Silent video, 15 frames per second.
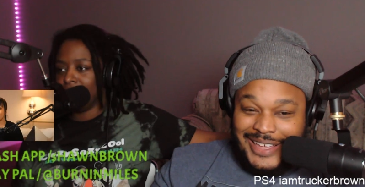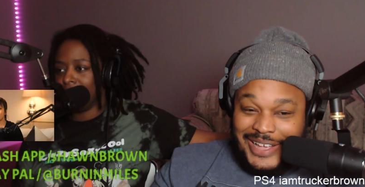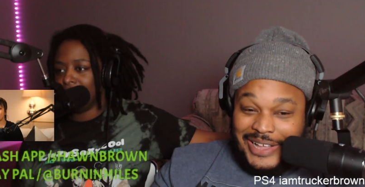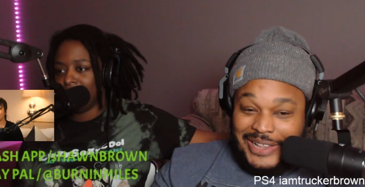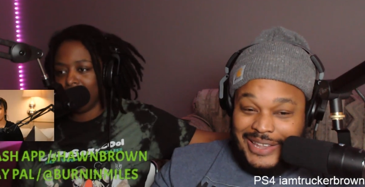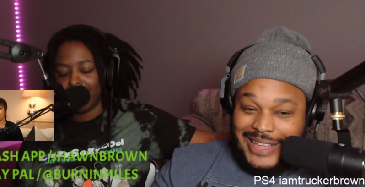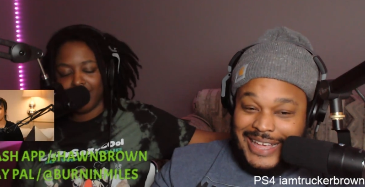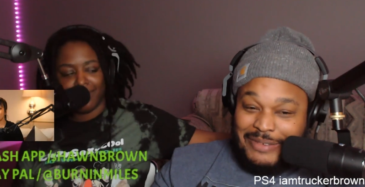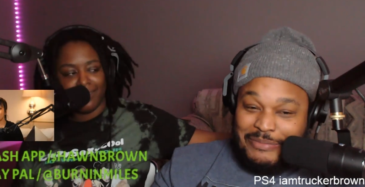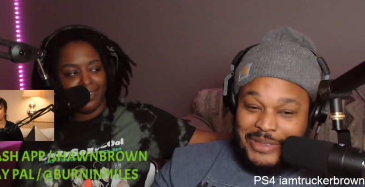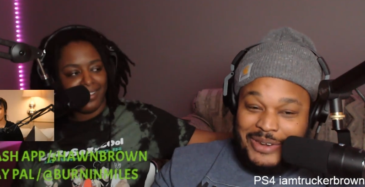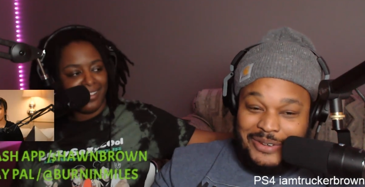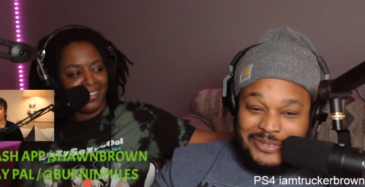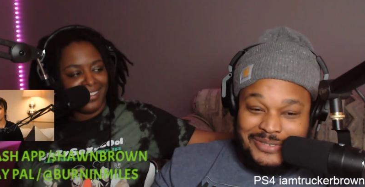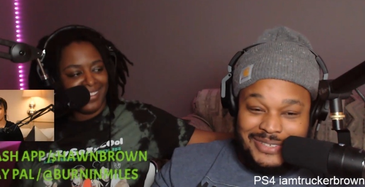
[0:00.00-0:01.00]
Speaker 1: climbing
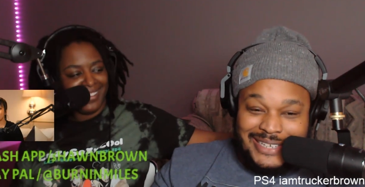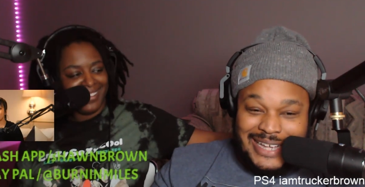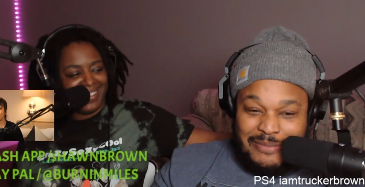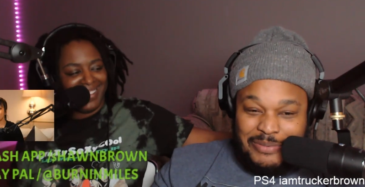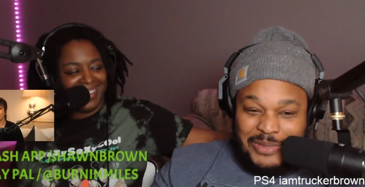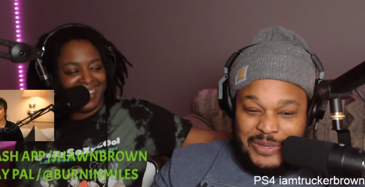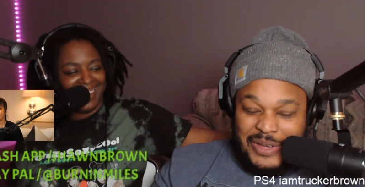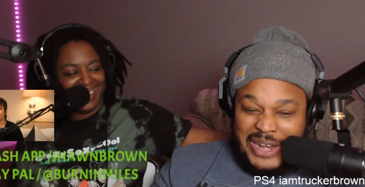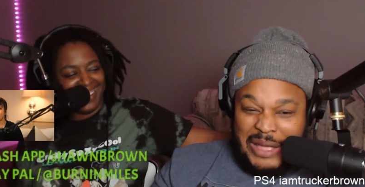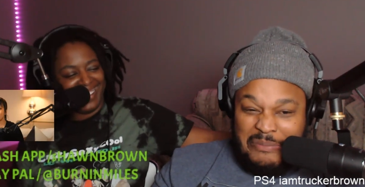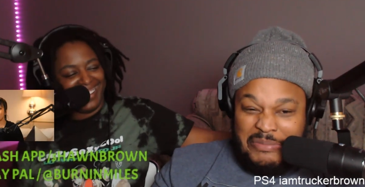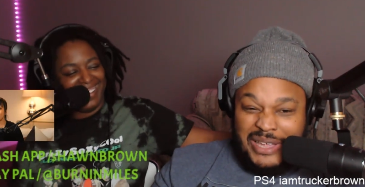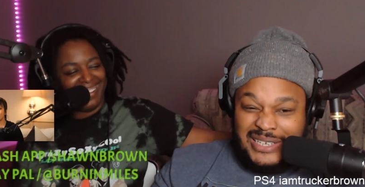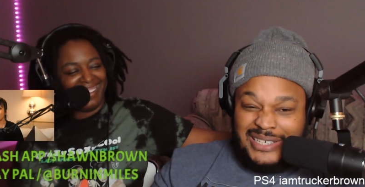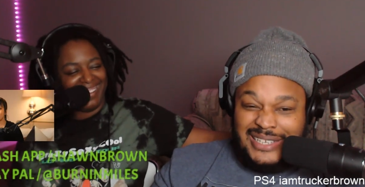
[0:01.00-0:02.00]
on top of you. And I
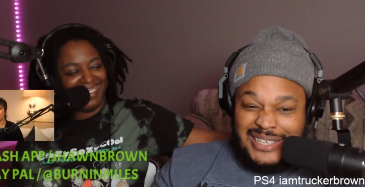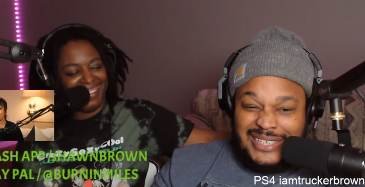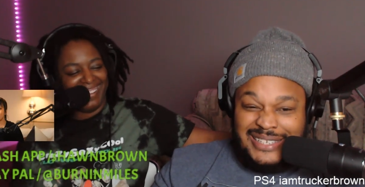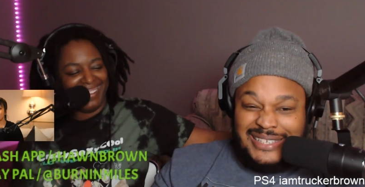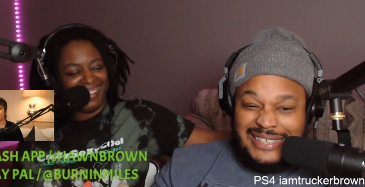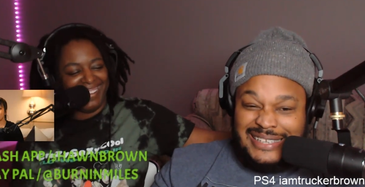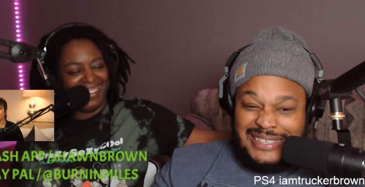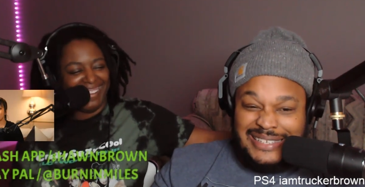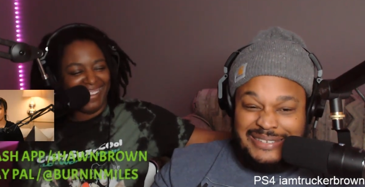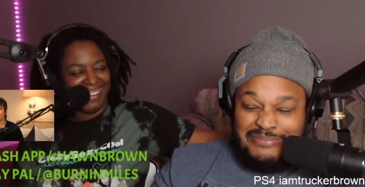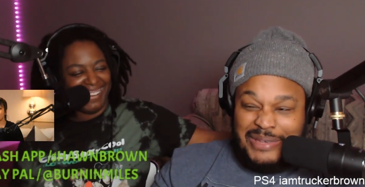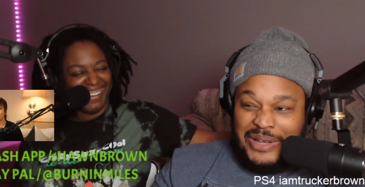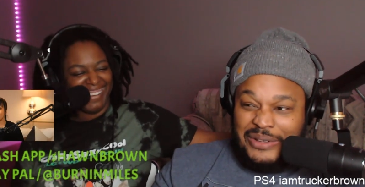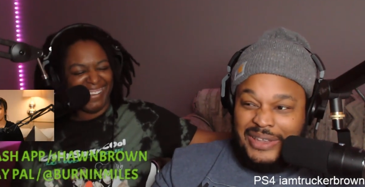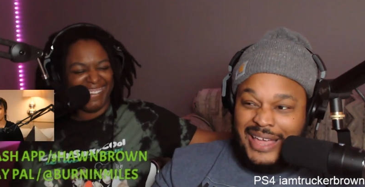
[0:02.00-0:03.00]
bet you he
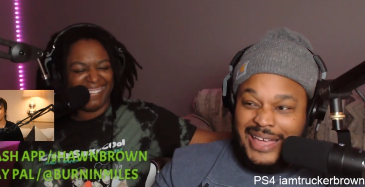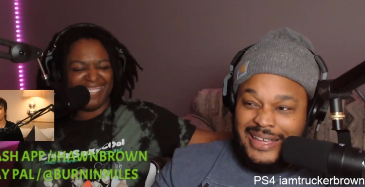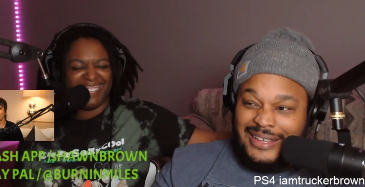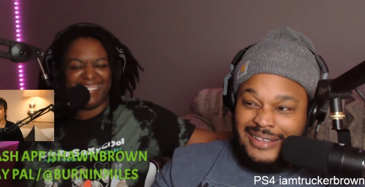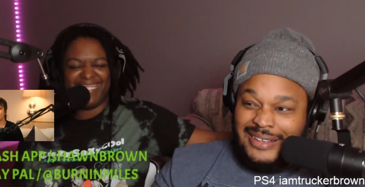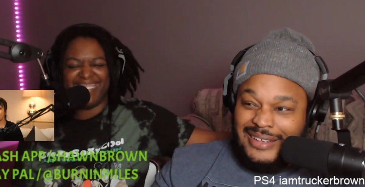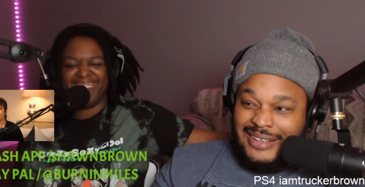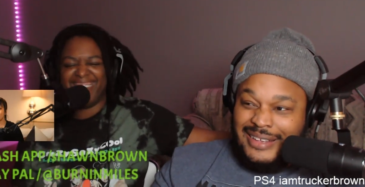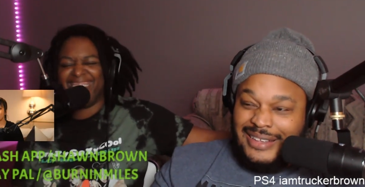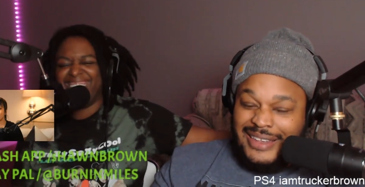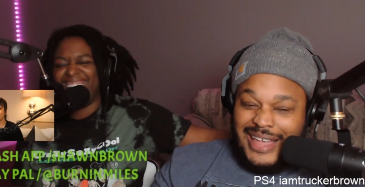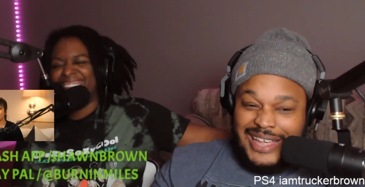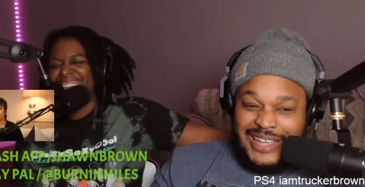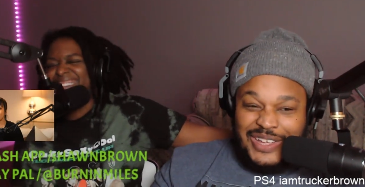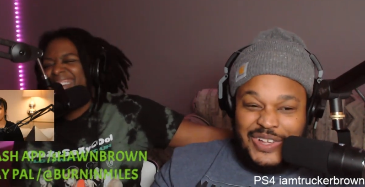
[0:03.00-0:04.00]
smelled like
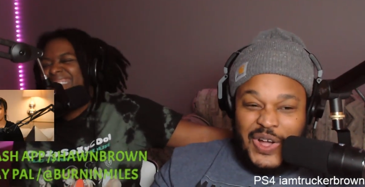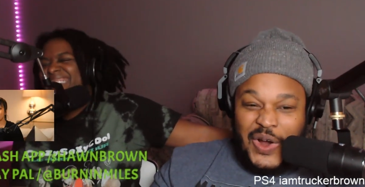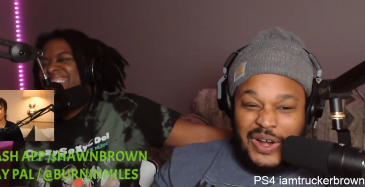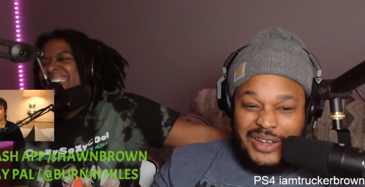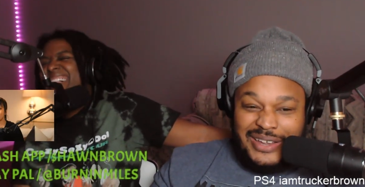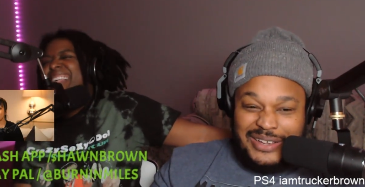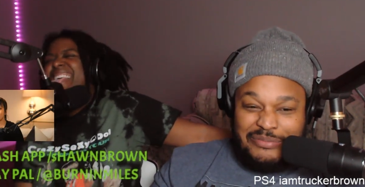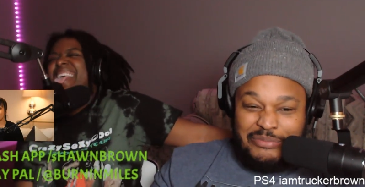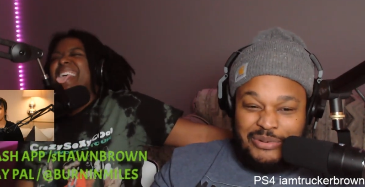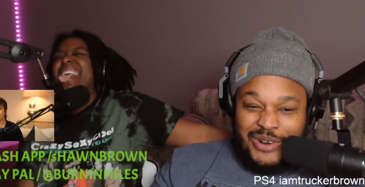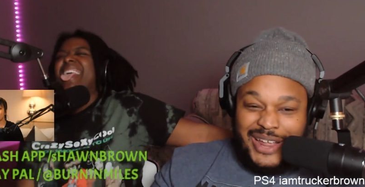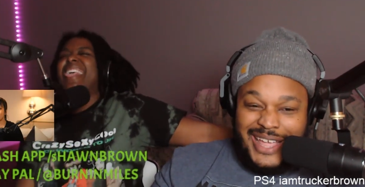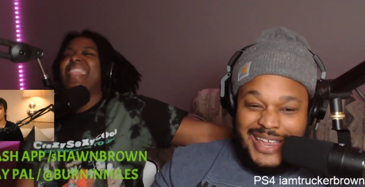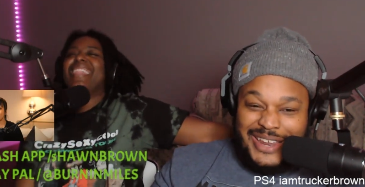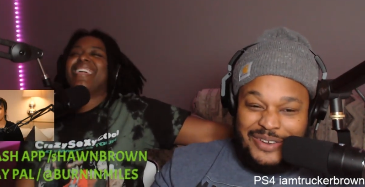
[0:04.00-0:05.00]
garlic
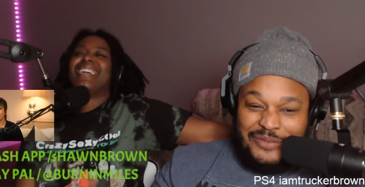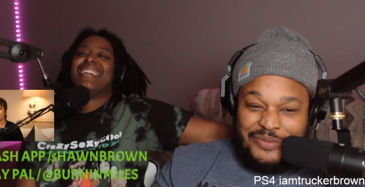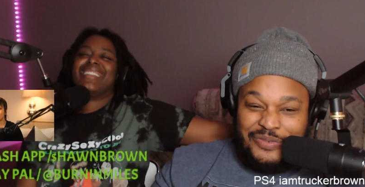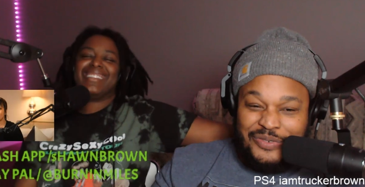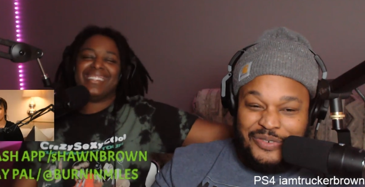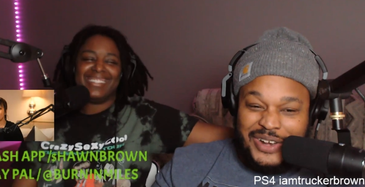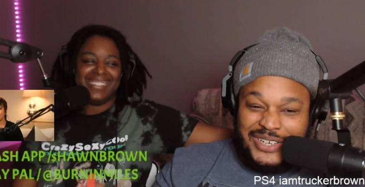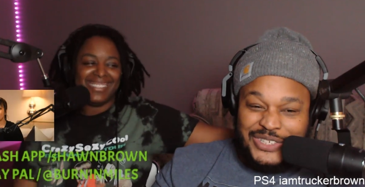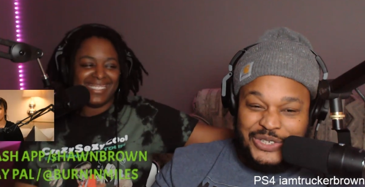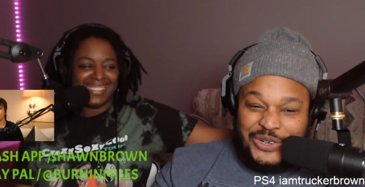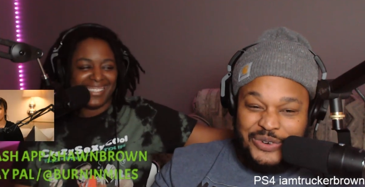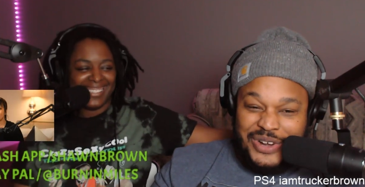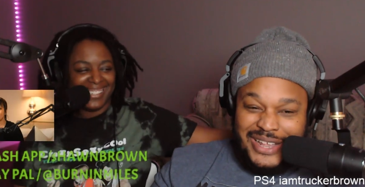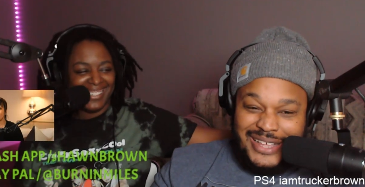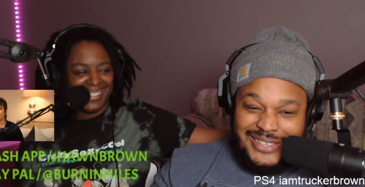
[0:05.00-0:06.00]
bread and French
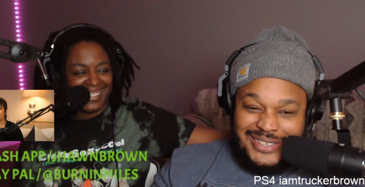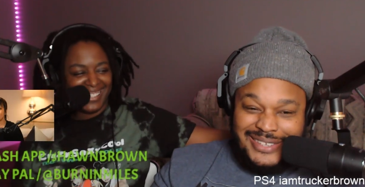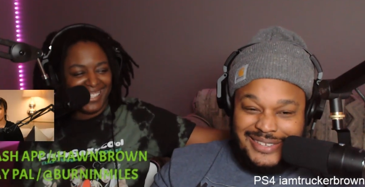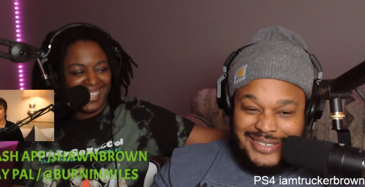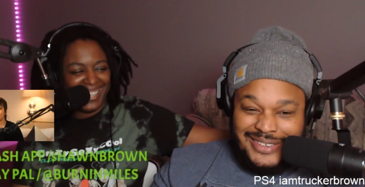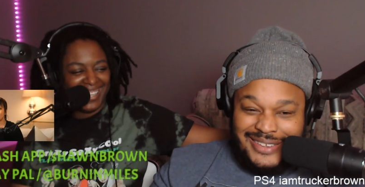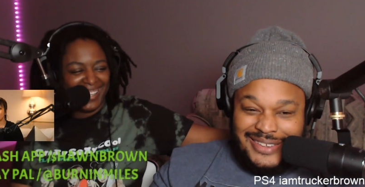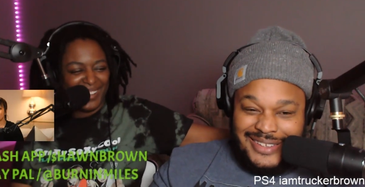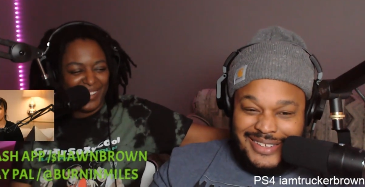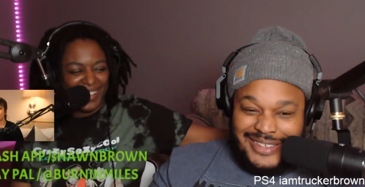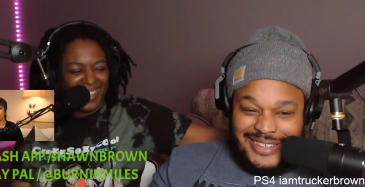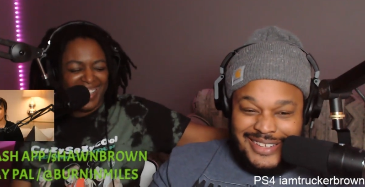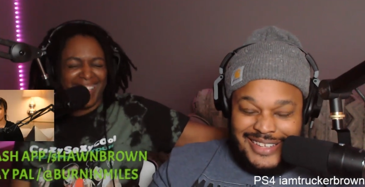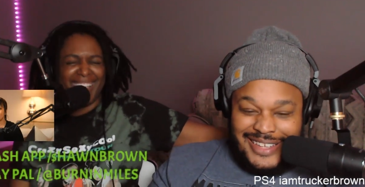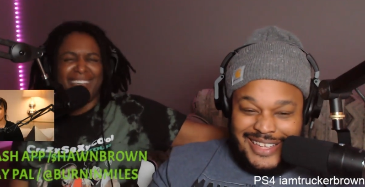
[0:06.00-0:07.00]
grease.
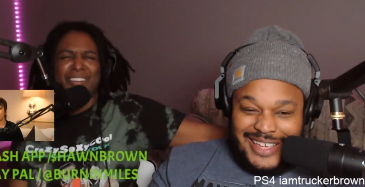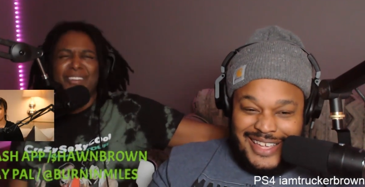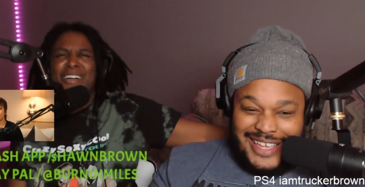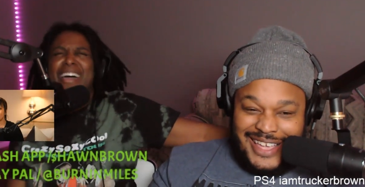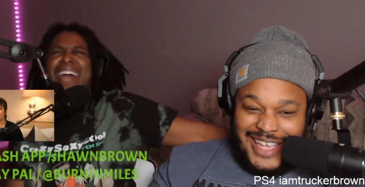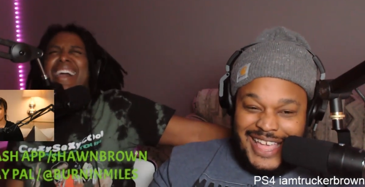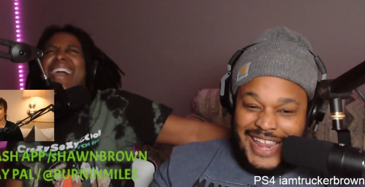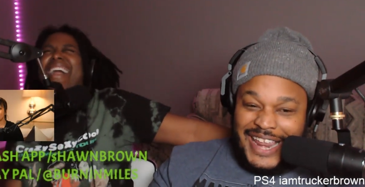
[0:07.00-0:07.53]
and